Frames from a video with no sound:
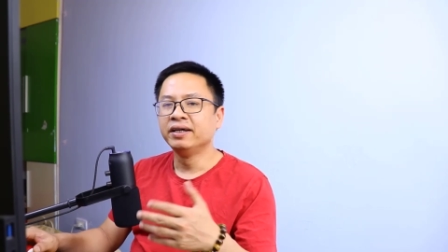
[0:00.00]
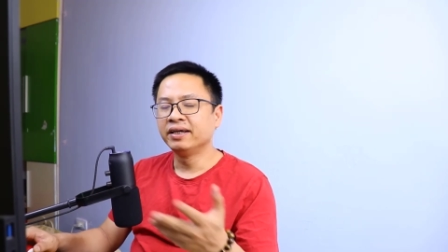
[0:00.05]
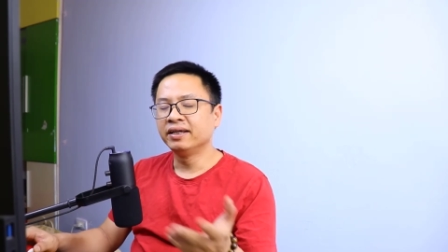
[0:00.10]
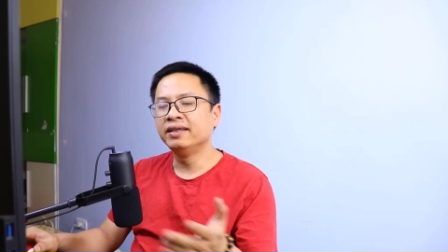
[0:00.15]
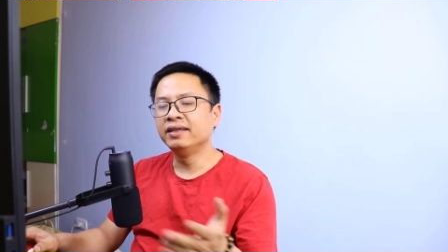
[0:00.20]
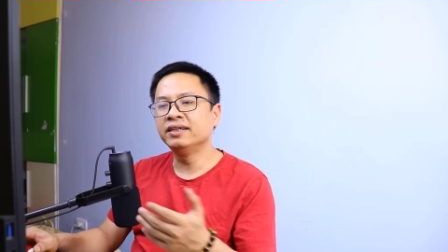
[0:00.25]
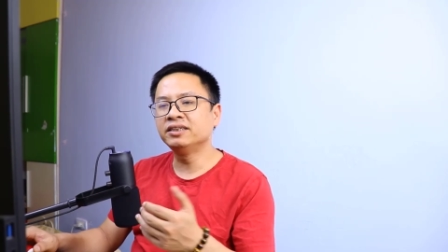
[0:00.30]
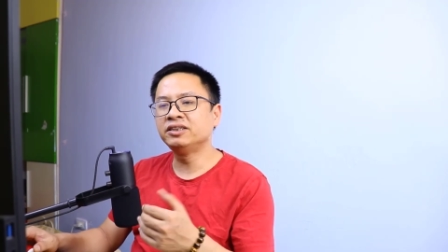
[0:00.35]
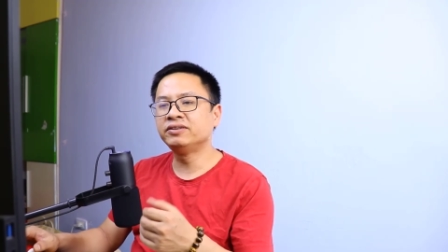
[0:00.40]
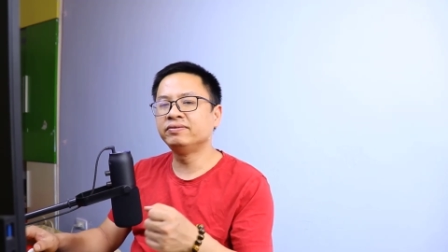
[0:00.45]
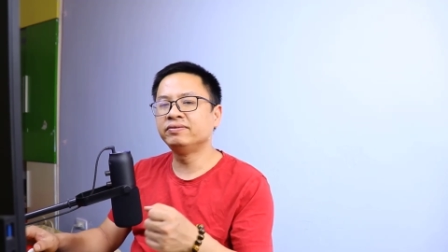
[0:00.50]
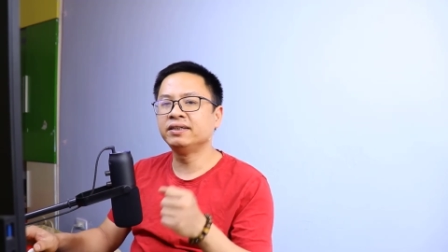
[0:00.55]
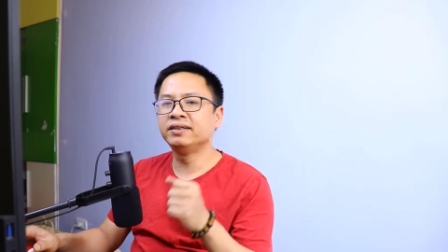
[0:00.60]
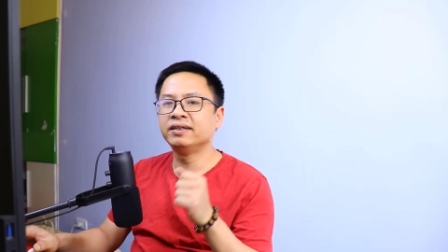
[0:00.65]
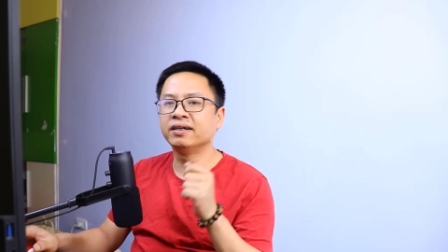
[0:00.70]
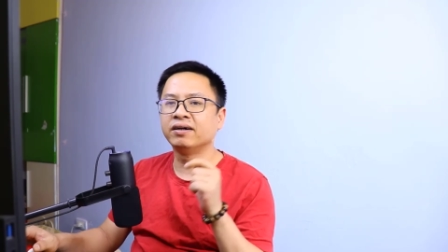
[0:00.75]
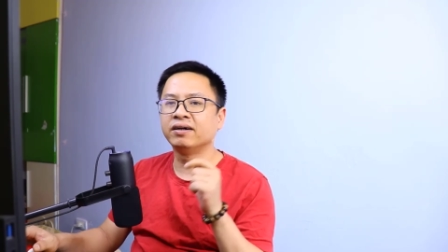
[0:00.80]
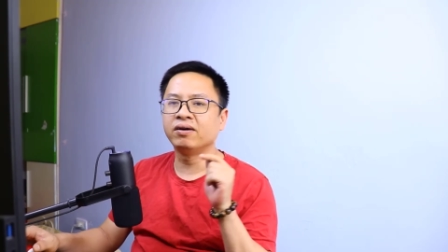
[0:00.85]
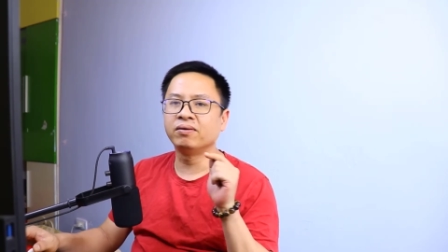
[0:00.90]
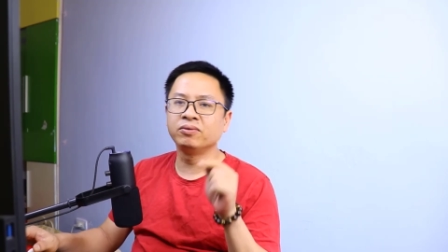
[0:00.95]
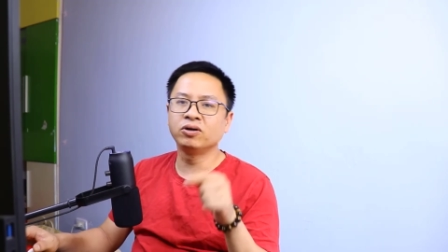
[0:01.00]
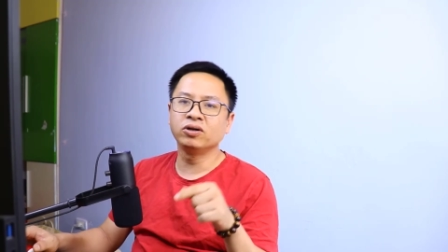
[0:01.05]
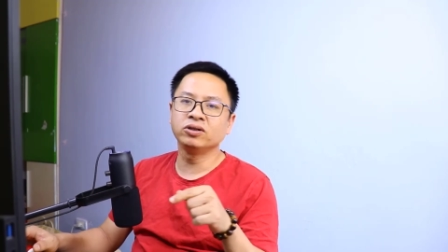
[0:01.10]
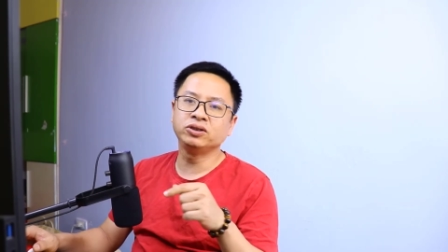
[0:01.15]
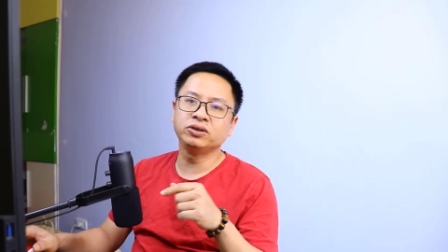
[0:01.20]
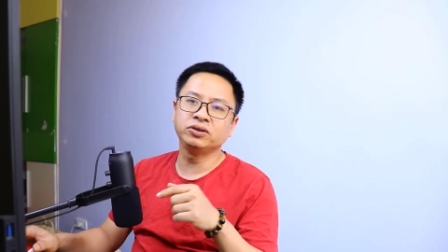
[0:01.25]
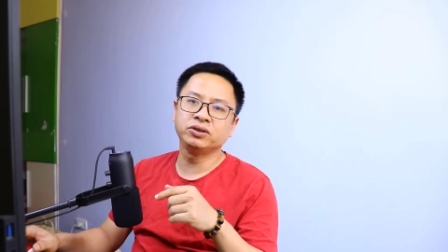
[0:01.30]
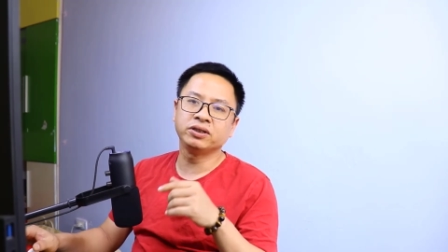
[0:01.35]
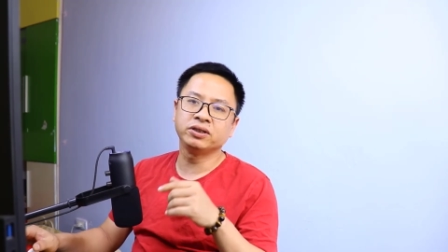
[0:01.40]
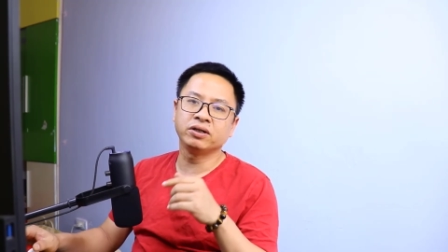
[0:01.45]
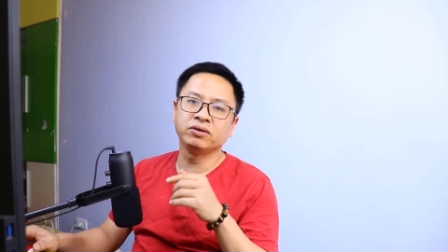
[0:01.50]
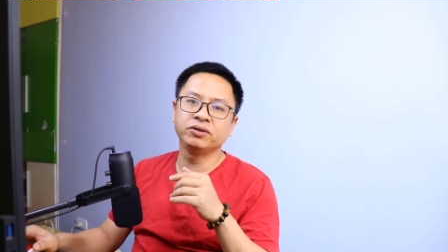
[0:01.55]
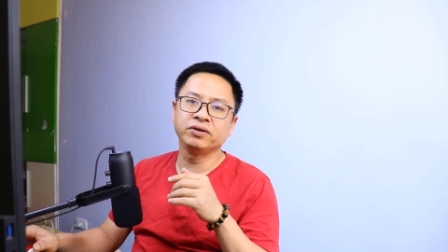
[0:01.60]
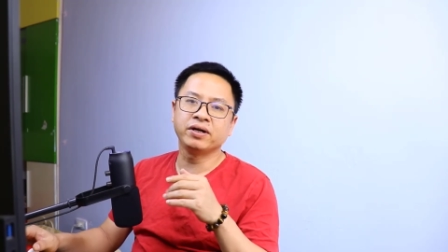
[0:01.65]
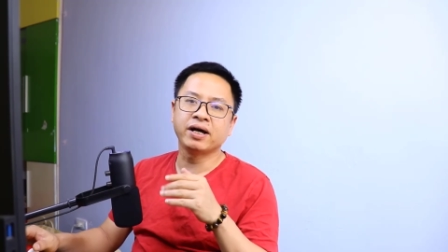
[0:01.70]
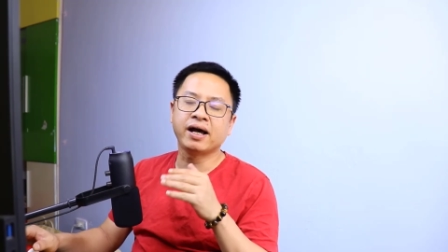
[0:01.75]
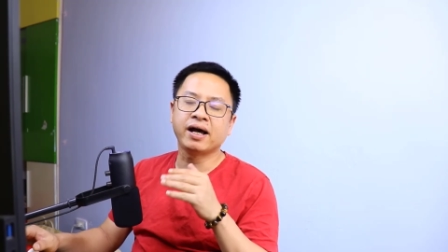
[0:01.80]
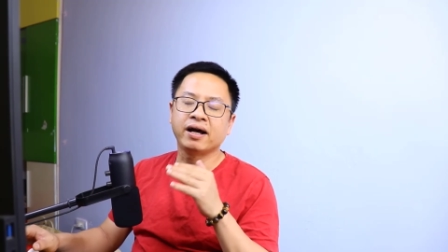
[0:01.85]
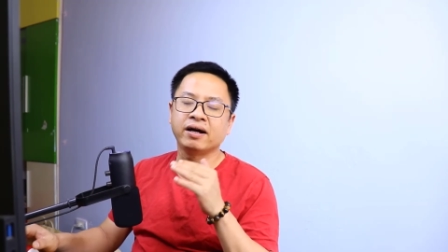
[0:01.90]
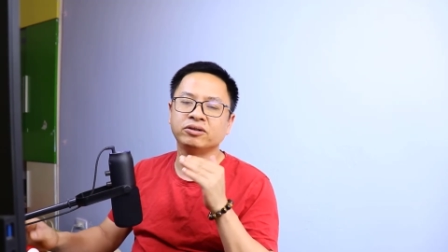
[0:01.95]
In this video, I'm going to show you
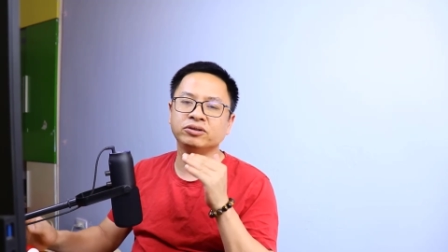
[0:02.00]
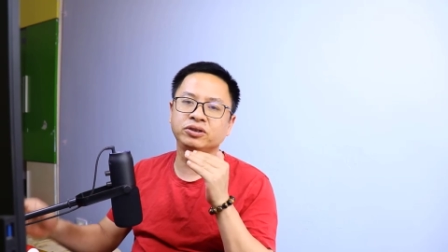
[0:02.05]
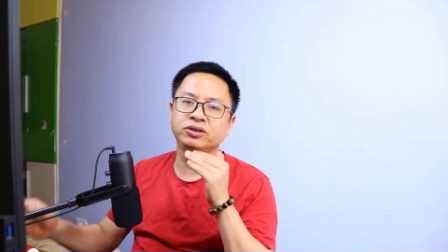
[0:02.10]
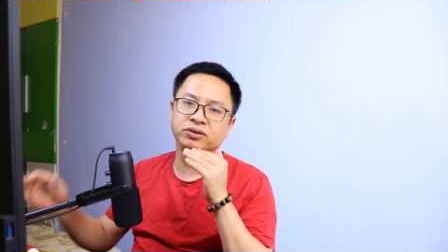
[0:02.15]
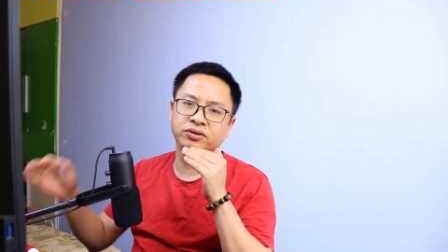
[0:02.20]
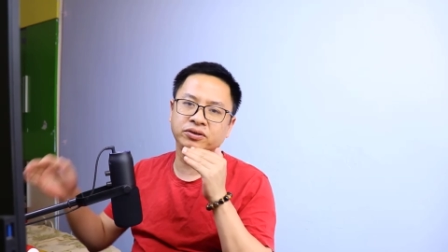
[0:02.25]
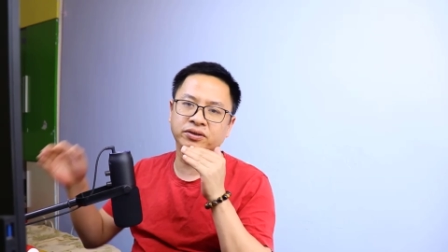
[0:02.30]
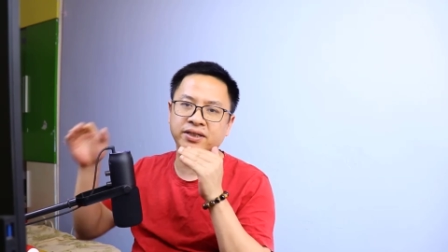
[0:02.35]
how to